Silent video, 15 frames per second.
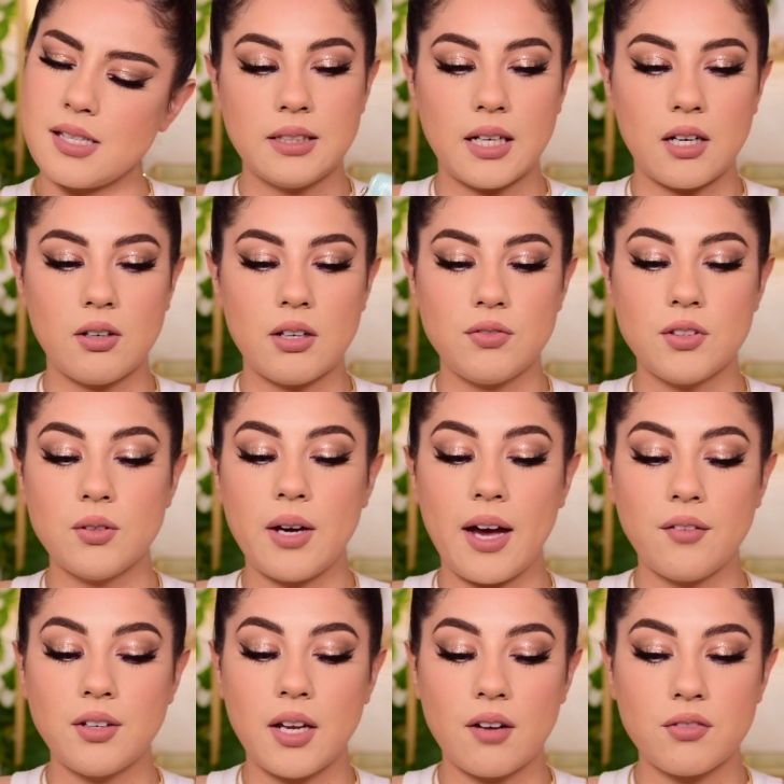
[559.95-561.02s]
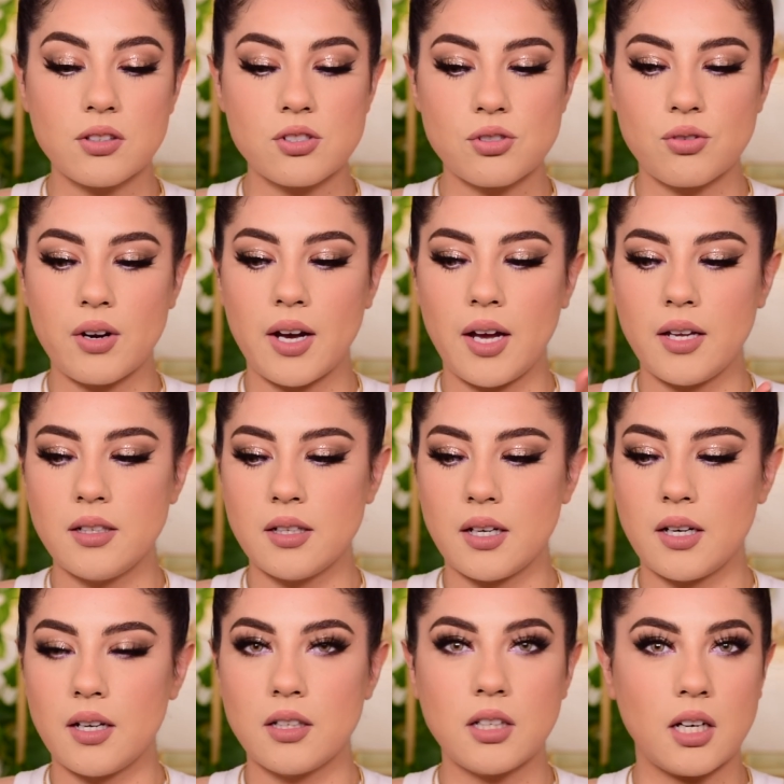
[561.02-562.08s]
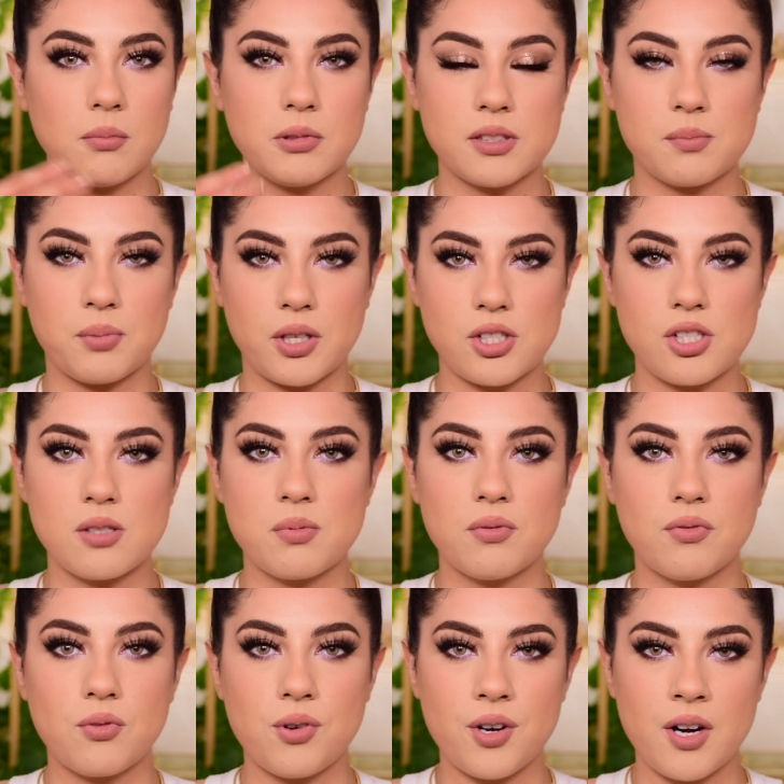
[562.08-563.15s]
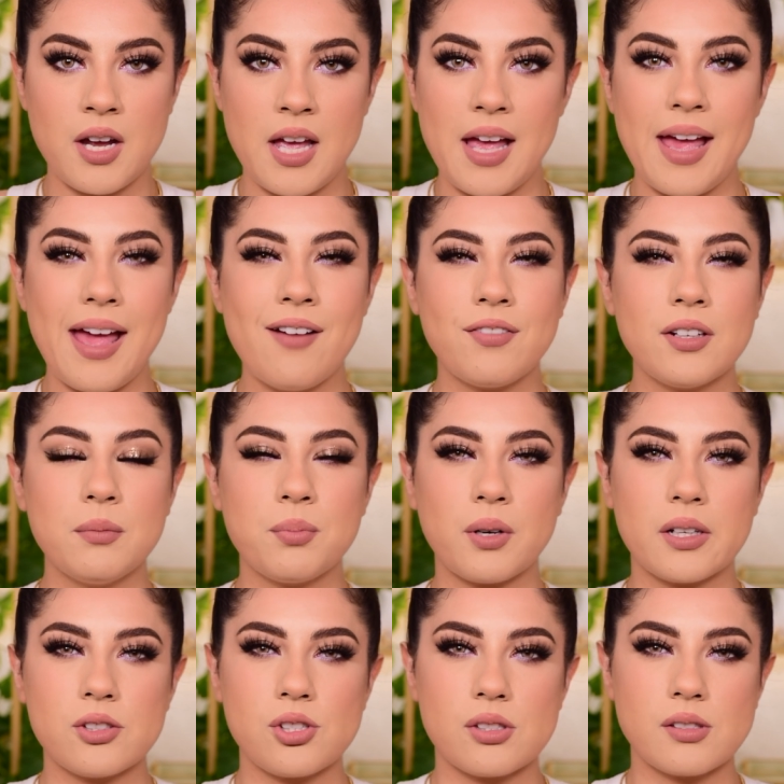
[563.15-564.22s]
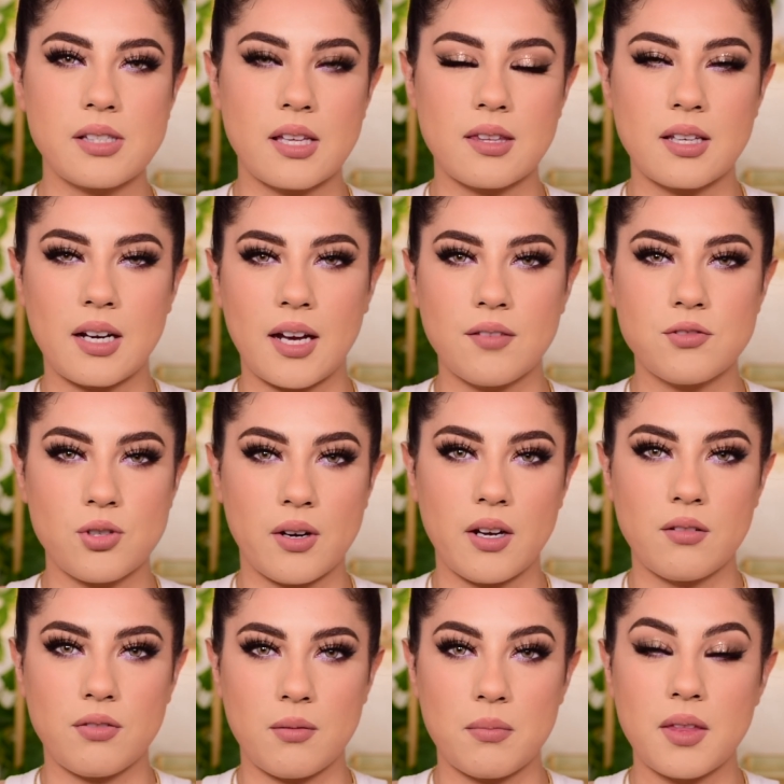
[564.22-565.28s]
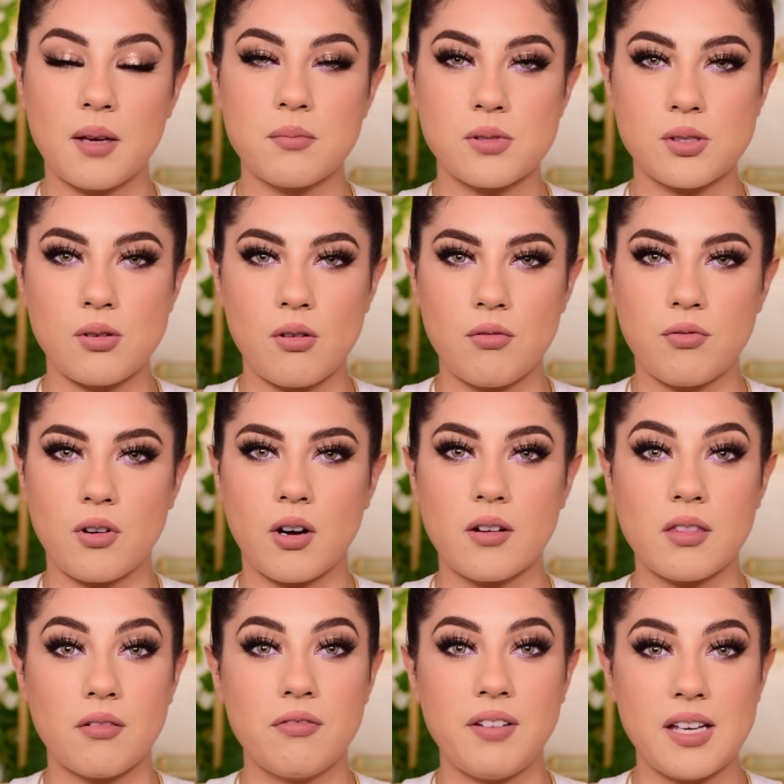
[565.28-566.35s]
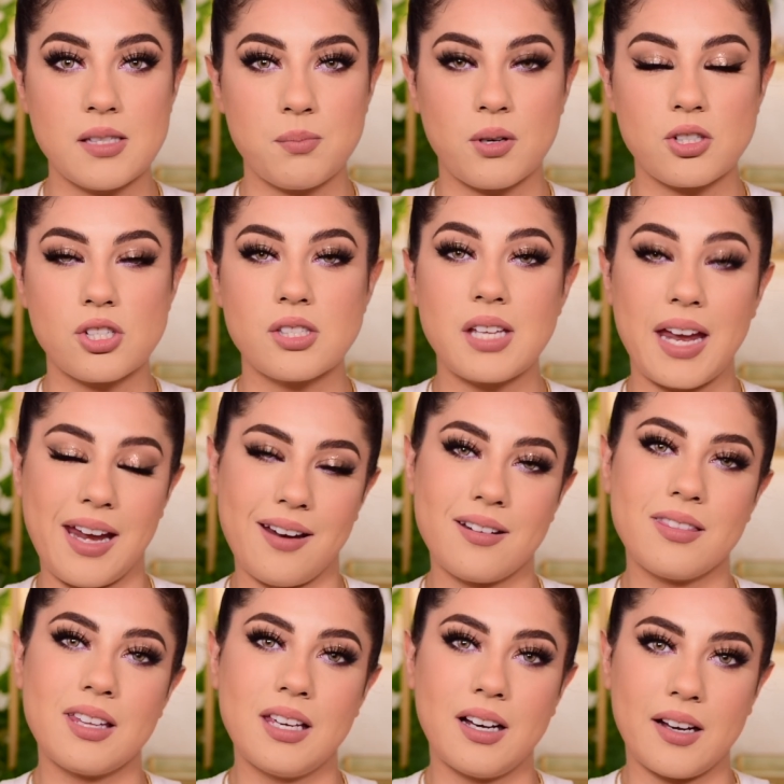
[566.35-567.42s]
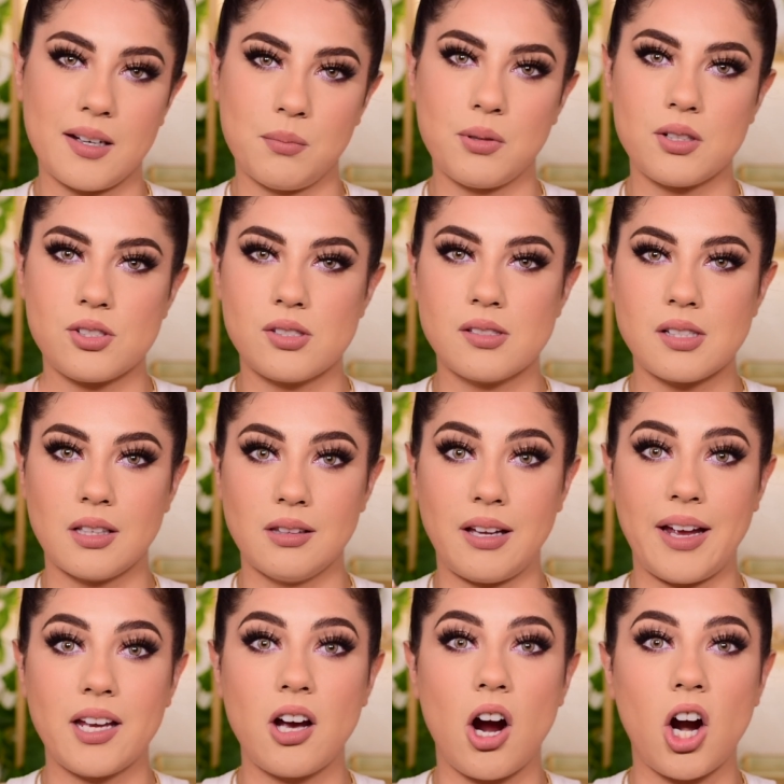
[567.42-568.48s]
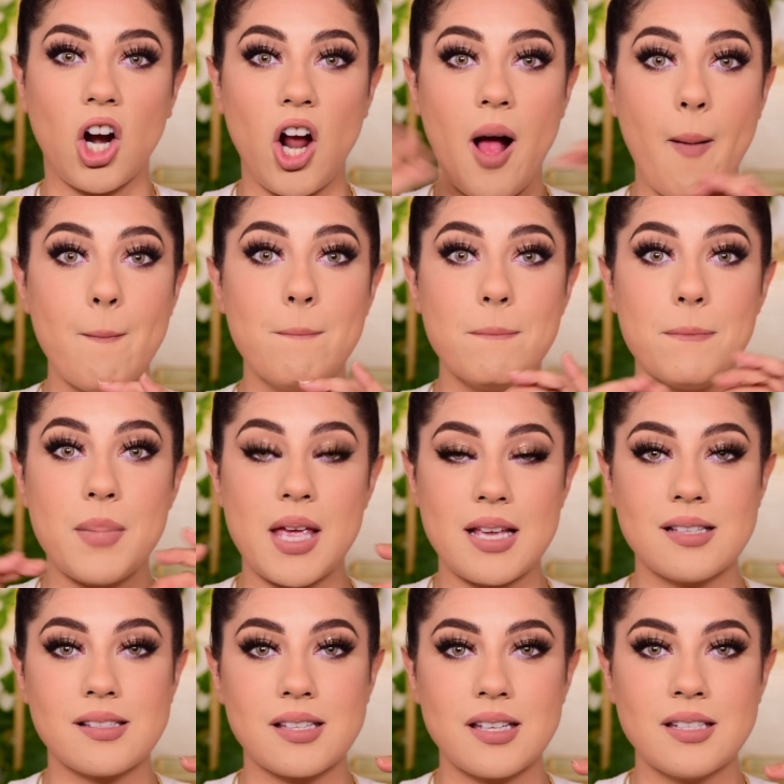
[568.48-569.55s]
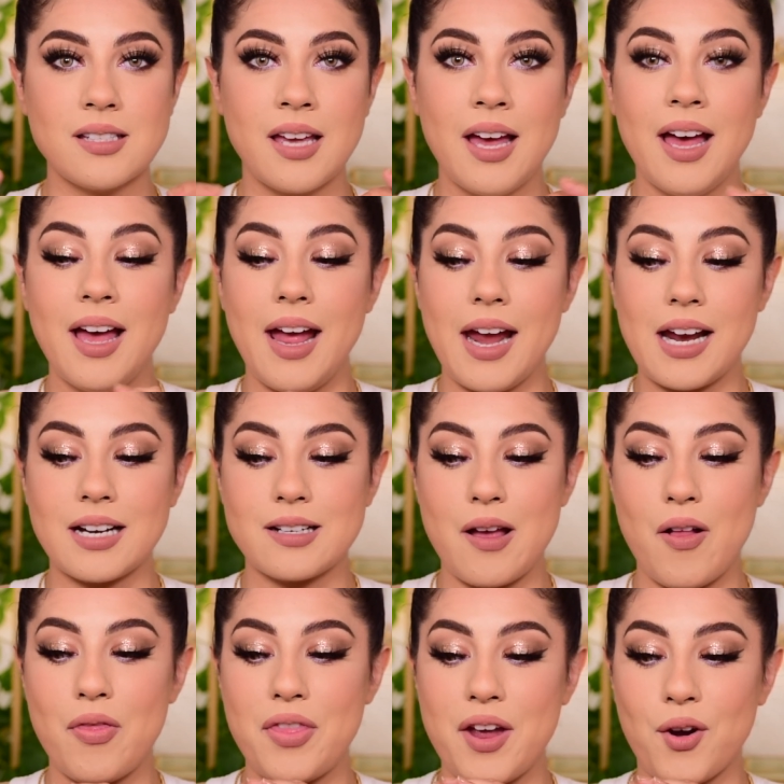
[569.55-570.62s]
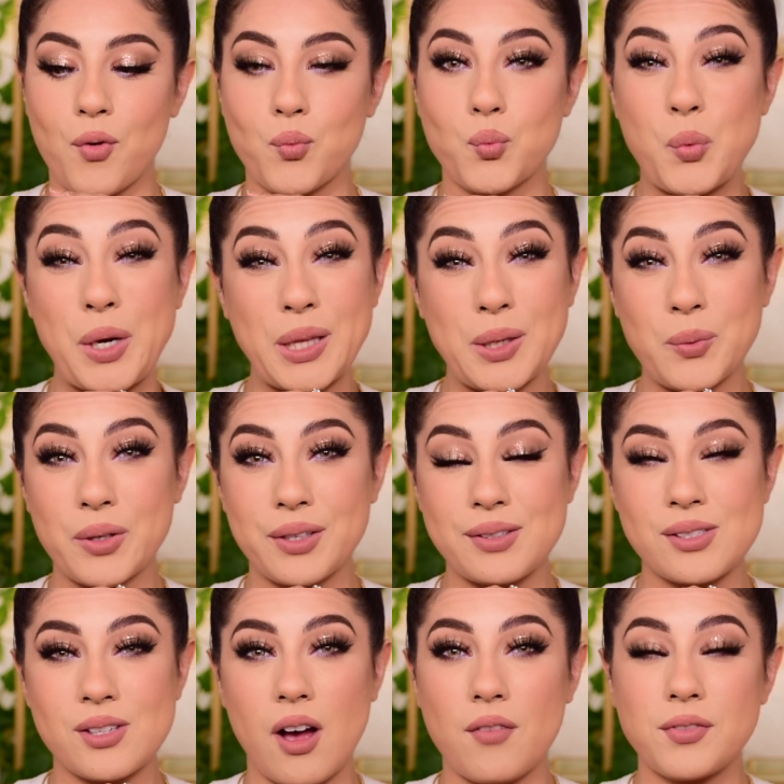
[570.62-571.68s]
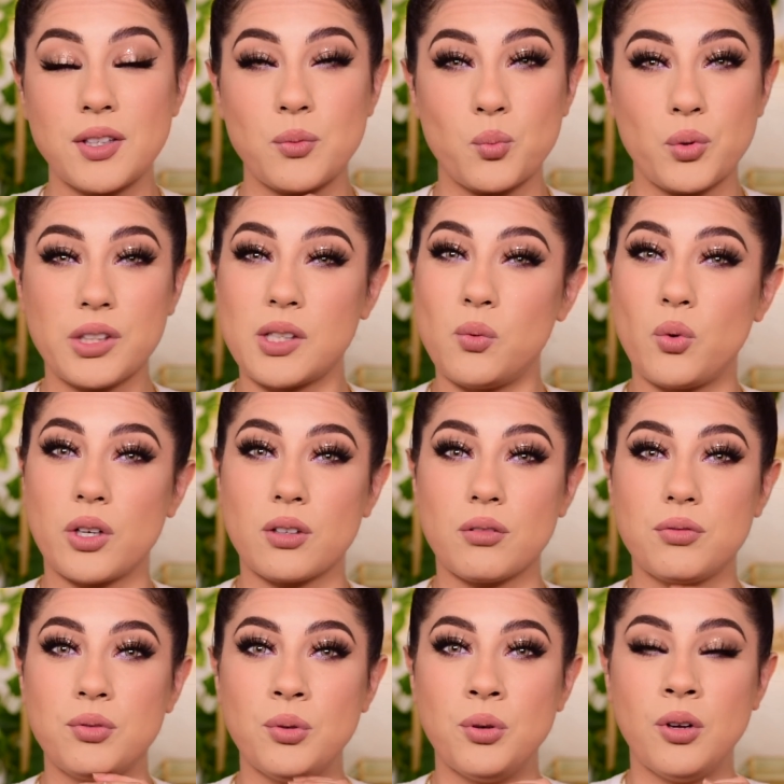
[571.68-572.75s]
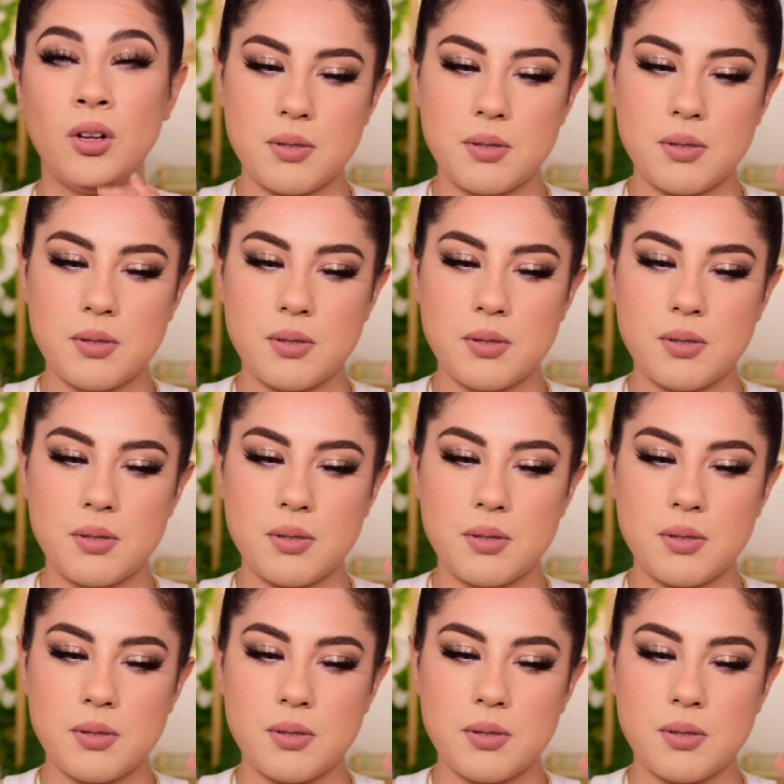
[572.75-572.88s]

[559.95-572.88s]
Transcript: Now, if you haven't ever tried NABLA's brushes before, every brush set that I've tried from them so far, the face brushes and the eye brushes alike, are amazing, and they're really, really soft and really wonderful.